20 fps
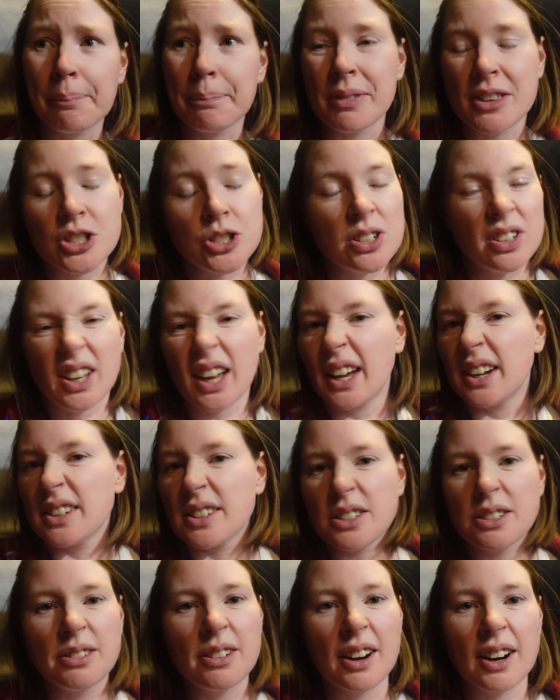It's kind of
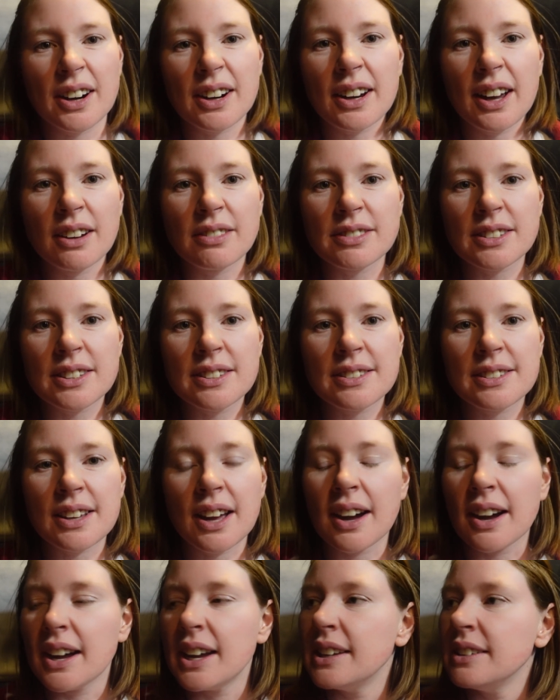too dark
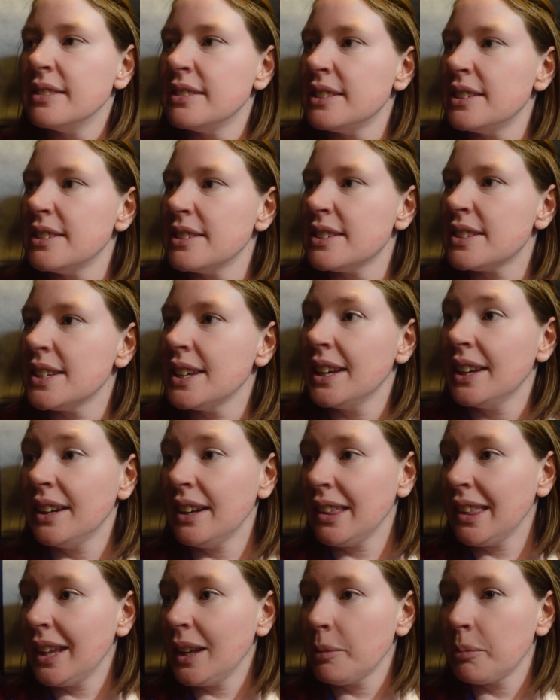outside to see
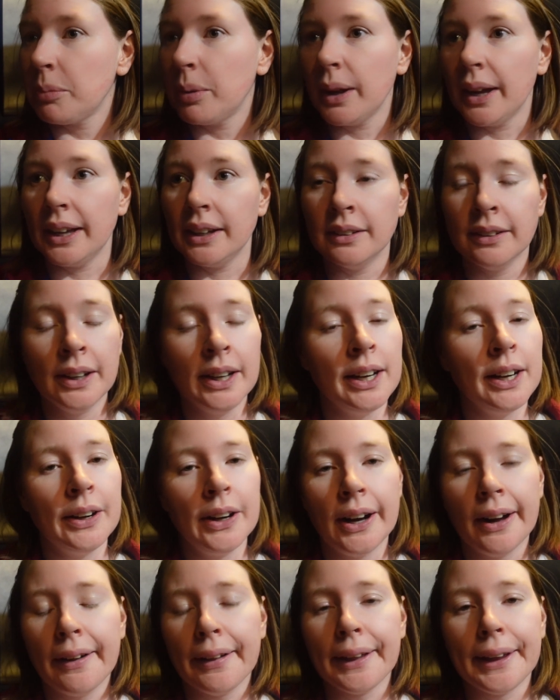anything, but
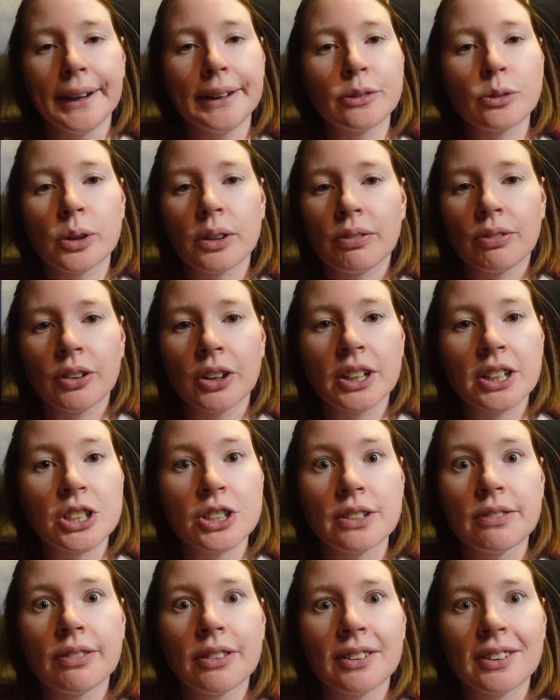I'll end with
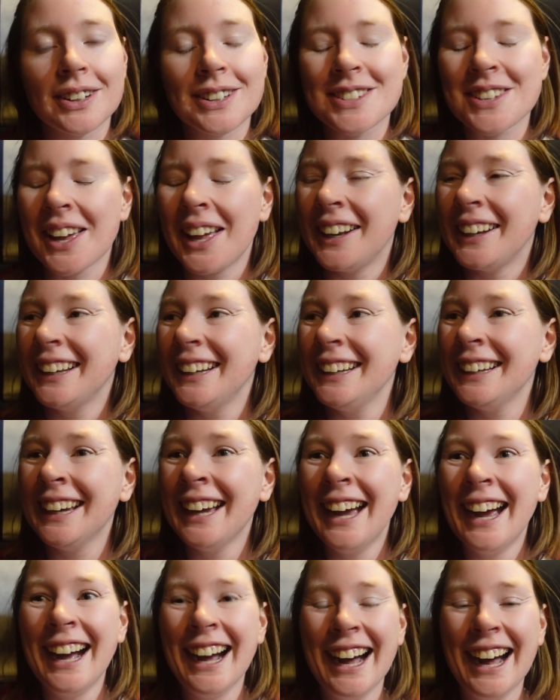footage if there is any.
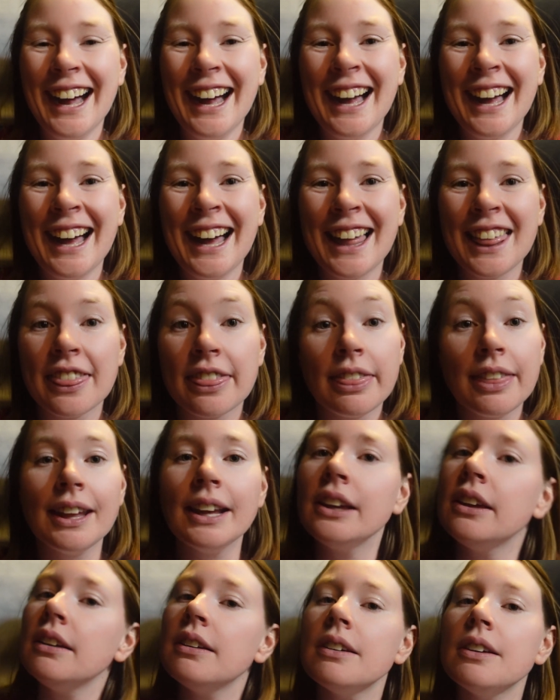
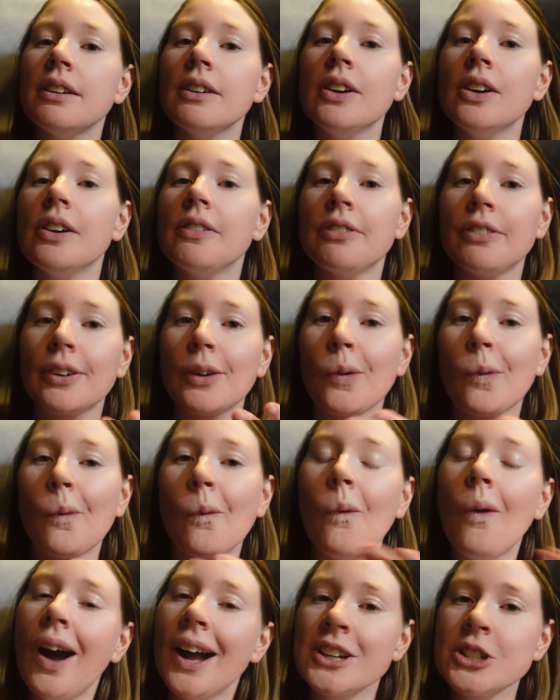Thank you for
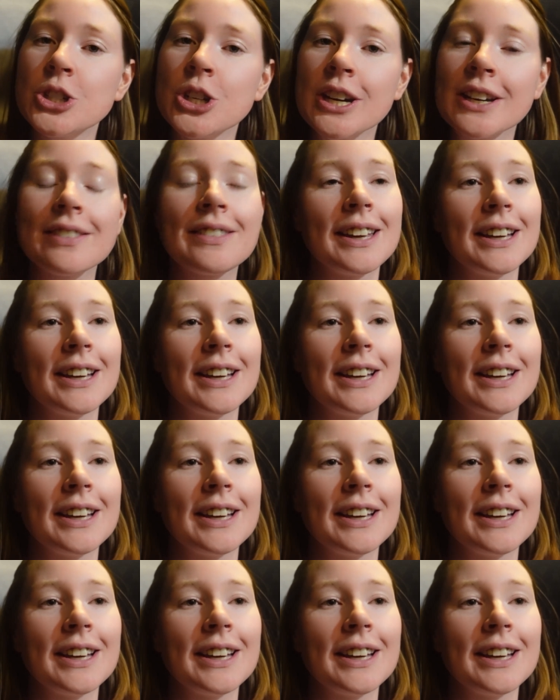watching.